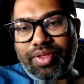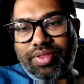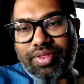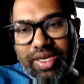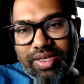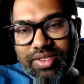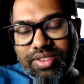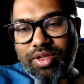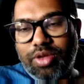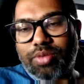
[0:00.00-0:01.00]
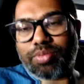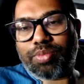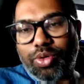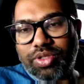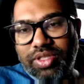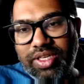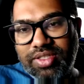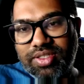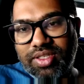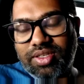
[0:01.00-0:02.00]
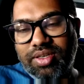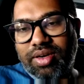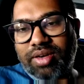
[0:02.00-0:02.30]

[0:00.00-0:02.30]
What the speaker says: And that is, both need each other,